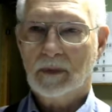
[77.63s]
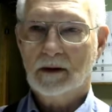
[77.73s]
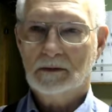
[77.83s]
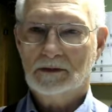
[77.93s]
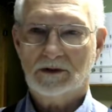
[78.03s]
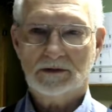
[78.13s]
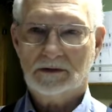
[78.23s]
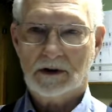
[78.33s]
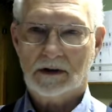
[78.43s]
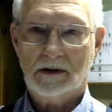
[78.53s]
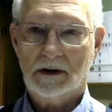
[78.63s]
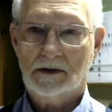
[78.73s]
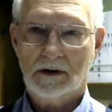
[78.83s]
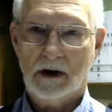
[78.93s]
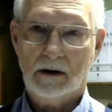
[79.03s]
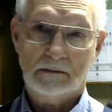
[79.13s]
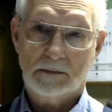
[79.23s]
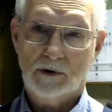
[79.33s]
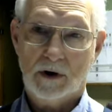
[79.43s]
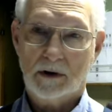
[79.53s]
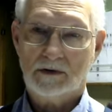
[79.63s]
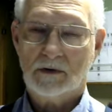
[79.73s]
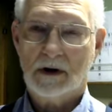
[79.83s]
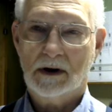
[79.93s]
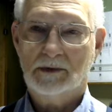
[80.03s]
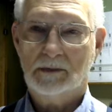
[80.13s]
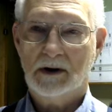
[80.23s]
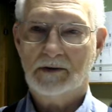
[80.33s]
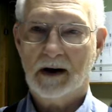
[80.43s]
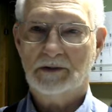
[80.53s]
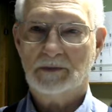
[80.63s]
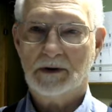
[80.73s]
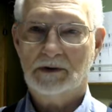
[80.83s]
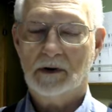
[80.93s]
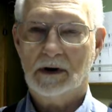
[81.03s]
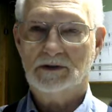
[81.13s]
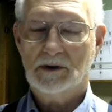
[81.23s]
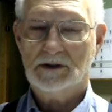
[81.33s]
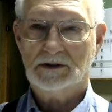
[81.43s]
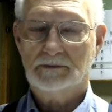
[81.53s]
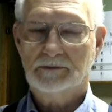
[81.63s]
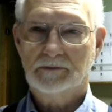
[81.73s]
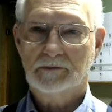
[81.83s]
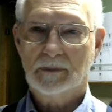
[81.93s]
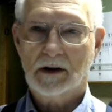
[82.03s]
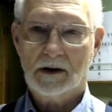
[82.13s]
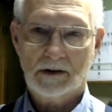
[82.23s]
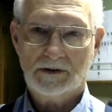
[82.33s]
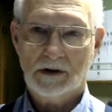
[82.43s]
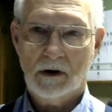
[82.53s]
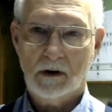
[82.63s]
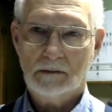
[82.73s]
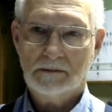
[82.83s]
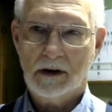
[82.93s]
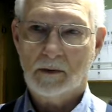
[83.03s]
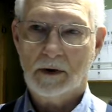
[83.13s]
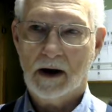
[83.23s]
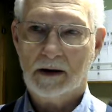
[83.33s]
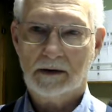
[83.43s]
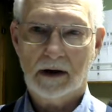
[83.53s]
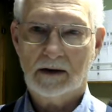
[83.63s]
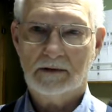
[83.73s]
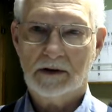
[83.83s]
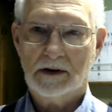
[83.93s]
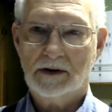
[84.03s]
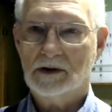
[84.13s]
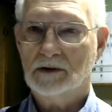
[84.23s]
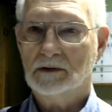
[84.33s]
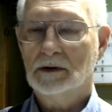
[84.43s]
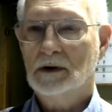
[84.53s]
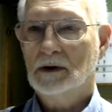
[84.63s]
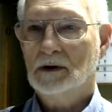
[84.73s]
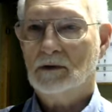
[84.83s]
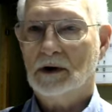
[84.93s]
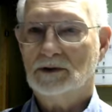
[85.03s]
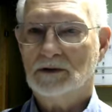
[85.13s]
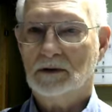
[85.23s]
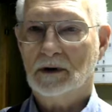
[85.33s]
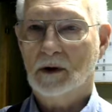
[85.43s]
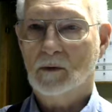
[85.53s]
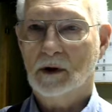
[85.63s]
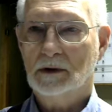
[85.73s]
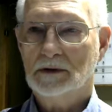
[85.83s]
just take the engine out and hook it straight up to my 5-speed transmission, clutch and all. That way I can have any gear ratio that I want.